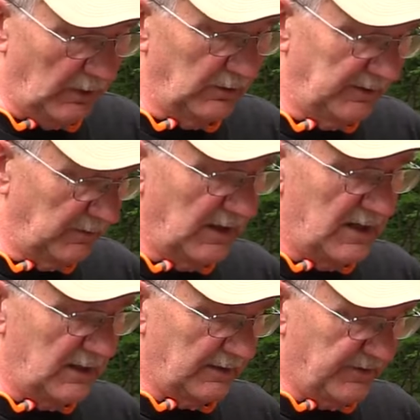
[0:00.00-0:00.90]
Rolling
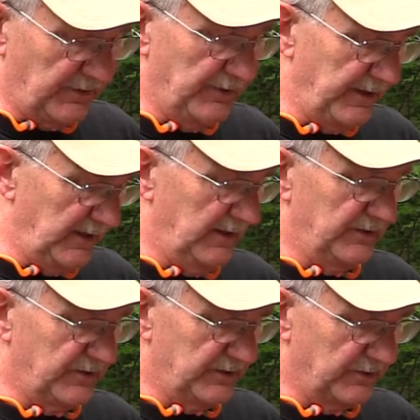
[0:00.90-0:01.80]
Block thirty
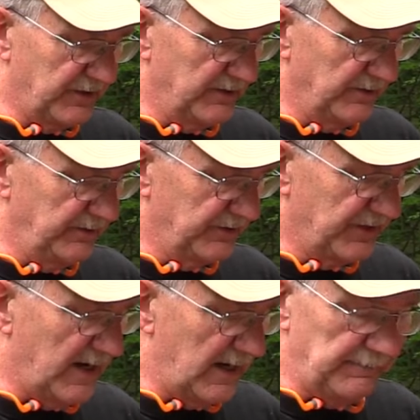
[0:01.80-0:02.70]
inch, as it says on the
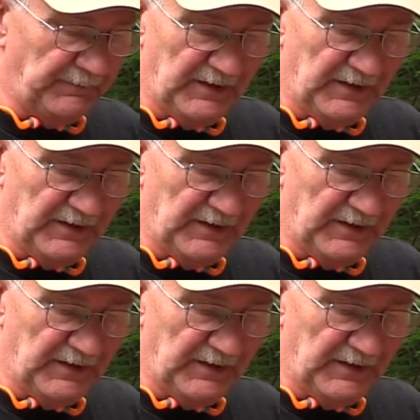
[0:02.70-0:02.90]
side.